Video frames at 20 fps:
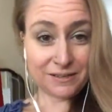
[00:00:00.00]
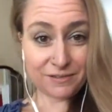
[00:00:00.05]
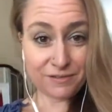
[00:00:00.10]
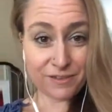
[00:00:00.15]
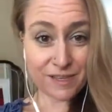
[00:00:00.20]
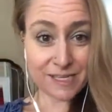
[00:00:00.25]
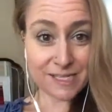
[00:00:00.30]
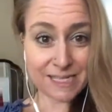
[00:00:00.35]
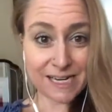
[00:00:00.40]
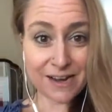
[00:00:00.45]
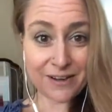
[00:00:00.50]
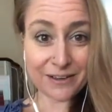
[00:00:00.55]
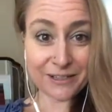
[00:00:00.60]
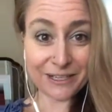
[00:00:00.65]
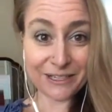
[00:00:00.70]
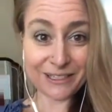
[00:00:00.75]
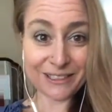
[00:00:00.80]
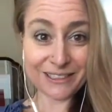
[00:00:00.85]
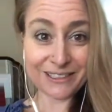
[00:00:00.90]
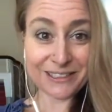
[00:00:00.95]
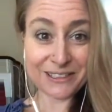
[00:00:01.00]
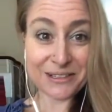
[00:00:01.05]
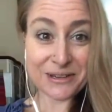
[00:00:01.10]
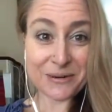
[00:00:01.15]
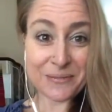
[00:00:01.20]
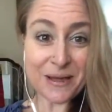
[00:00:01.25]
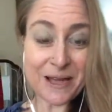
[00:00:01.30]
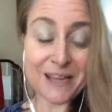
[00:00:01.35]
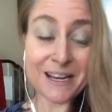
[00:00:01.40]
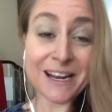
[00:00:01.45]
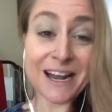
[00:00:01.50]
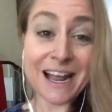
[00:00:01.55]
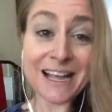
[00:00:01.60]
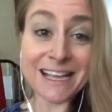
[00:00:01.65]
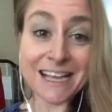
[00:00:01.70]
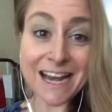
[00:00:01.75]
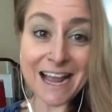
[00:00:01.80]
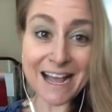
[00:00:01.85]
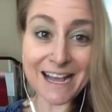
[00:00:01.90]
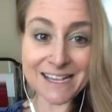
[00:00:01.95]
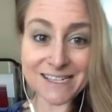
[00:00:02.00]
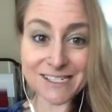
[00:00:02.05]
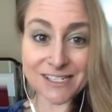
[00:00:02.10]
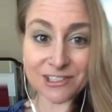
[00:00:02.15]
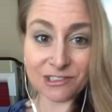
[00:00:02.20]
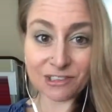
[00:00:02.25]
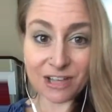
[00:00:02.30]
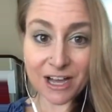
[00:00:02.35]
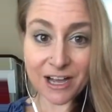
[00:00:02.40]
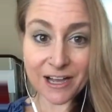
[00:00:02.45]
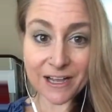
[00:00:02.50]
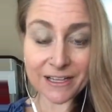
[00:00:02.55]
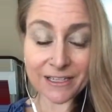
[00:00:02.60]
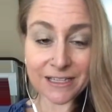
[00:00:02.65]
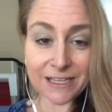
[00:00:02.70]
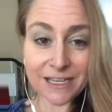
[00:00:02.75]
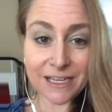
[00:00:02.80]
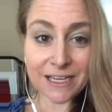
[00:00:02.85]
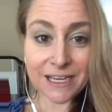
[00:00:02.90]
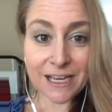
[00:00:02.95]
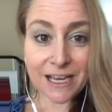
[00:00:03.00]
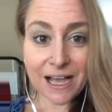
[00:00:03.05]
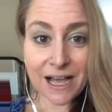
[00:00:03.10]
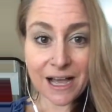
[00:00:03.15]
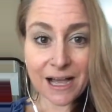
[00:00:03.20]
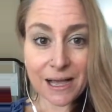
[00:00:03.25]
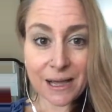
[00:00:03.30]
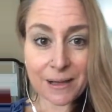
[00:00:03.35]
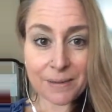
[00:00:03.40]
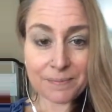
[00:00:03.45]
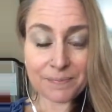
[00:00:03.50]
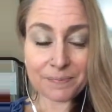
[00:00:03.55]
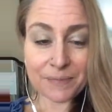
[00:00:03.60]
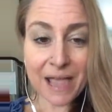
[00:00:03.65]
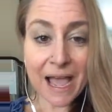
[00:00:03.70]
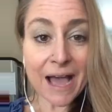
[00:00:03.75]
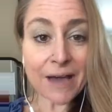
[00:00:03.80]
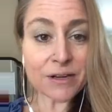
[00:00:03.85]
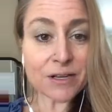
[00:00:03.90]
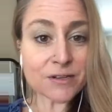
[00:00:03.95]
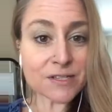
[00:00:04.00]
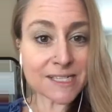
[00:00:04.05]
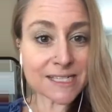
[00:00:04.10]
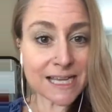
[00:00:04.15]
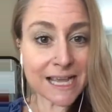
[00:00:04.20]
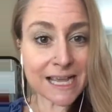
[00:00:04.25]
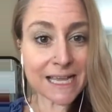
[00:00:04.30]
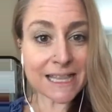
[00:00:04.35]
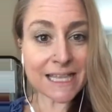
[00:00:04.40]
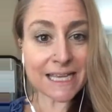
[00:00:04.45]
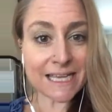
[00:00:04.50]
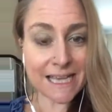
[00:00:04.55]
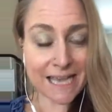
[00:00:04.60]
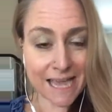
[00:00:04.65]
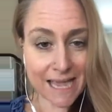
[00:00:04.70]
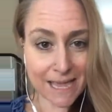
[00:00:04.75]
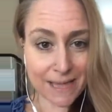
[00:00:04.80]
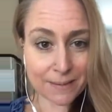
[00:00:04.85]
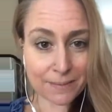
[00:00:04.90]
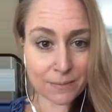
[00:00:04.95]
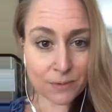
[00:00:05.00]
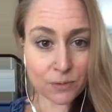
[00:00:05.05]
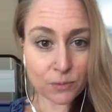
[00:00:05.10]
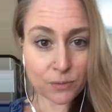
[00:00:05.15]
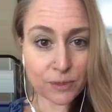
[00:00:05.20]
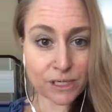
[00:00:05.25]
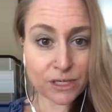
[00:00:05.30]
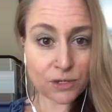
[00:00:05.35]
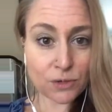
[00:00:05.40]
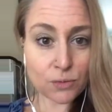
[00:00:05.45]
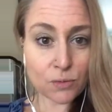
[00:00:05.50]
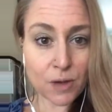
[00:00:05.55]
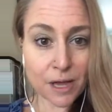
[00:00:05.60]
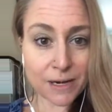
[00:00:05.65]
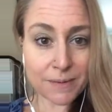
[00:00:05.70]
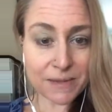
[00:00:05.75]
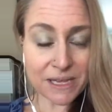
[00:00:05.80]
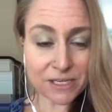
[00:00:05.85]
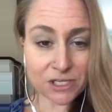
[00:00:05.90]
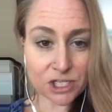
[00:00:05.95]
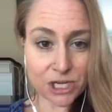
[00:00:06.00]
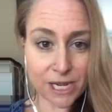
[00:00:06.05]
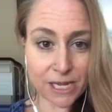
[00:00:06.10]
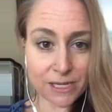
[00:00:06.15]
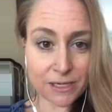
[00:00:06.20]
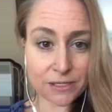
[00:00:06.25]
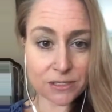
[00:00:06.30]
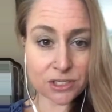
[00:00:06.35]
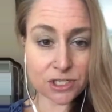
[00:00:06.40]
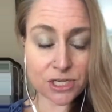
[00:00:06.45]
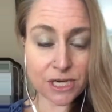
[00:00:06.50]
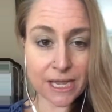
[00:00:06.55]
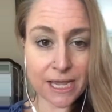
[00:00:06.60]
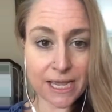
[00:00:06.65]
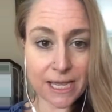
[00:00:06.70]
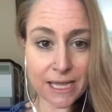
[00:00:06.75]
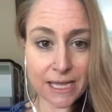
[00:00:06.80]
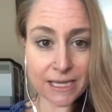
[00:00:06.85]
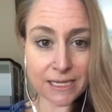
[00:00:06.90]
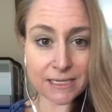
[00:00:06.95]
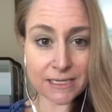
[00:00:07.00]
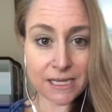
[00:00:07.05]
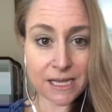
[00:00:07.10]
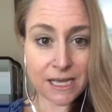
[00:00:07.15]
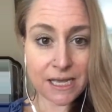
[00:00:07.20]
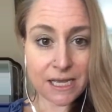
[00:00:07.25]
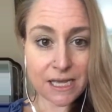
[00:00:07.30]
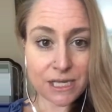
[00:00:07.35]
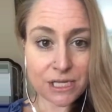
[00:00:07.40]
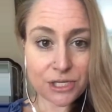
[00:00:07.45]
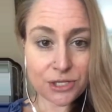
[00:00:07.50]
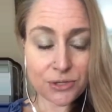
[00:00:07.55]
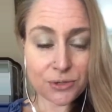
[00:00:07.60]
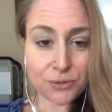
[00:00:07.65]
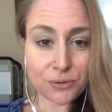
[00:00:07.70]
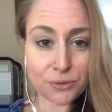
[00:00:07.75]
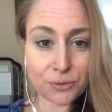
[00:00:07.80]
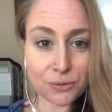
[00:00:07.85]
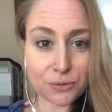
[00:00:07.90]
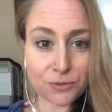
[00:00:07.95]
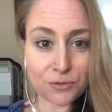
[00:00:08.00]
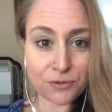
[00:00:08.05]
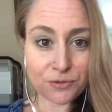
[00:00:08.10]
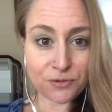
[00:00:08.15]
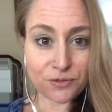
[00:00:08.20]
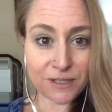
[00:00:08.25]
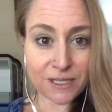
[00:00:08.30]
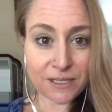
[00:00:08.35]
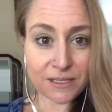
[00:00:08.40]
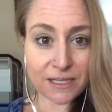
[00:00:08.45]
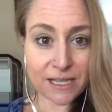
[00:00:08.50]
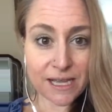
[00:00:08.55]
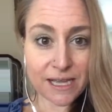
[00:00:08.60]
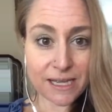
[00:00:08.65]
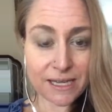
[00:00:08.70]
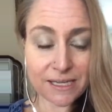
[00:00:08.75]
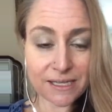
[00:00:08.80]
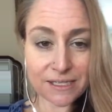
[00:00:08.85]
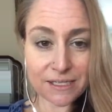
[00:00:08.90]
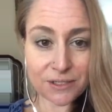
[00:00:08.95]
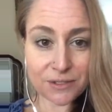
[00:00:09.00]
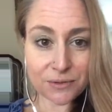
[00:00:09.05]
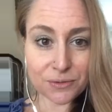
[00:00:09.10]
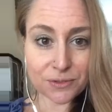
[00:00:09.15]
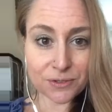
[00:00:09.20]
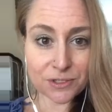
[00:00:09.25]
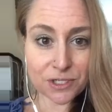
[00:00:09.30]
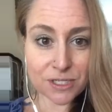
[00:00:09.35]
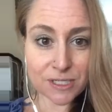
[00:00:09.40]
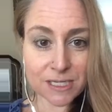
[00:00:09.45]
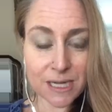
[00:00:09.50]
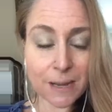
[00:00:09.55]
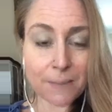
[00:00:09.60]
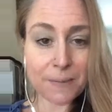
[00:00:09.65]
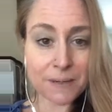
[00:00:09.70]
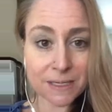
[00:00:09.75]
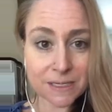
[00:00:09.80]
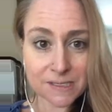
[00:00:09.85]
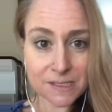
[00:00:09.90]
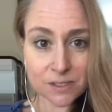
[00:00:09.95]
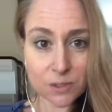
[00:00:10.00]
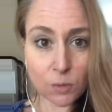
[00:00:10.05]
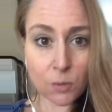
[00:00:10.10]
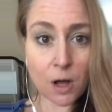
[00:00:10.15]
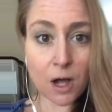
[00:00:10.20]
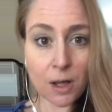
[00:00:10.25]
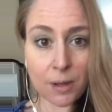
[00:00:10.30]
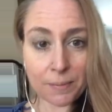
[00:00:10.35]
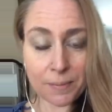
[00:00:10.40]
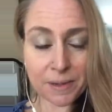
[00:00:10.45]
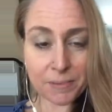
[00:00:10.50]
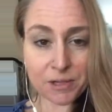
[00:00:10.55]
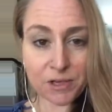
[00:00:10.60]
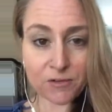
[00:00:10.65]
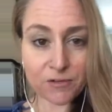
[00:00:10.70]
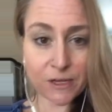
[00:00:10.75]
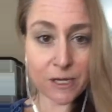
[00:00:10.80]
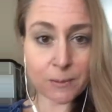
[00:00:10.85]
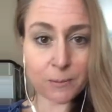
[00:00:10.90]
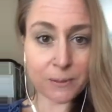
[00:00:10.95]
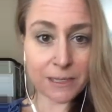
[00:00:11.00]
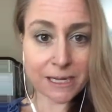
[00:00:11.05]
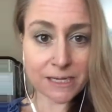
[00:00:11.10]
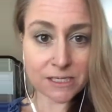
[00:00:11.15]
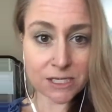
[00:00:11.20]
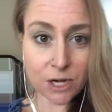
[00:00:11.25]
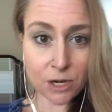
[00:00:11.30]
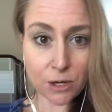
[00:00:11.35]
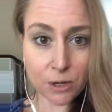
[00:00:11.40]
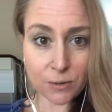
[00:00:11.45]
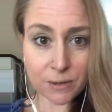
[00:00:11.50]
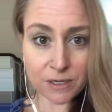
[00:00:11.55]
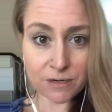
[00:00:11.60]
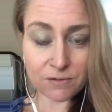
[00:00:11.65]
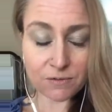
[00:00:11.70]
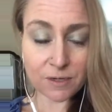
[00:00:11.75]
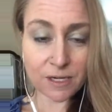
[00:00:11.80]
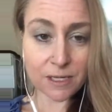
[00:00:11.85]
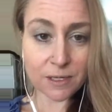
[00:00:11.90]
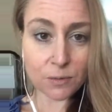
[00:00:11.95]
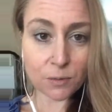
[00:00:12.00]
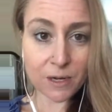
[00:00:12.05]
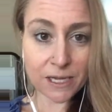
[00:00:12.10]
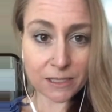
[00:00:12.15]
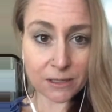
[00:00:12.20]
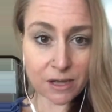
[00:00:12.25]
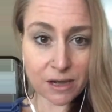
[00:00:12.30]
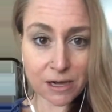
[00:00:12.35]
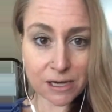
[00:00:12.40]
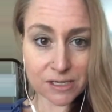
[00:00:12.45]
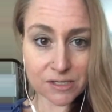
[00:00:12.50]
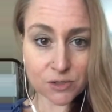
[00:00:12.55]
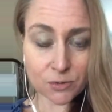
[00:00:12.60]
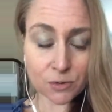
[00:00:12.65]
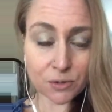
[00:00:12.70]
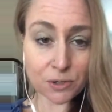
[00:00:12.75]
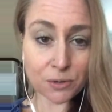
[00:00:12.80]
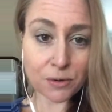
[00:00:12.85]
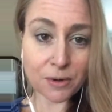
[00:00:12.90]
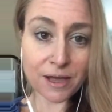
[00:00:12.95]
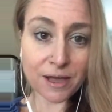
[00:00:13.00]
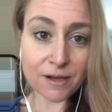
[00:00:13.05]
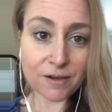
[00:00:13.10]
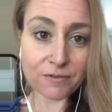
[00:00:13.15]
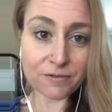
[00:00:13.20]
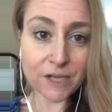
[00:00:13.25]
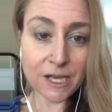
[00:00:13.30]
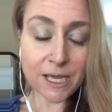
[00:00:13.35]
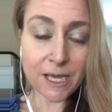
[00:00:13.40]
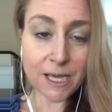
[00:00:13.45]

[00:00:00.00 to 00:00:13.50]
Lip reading: phase it out here a little bit. I get asked a lot, how do you stay in the game when you want to make change and you feel like you are just up against the wall? Maybe you've hit a plateau in weight loss, or you have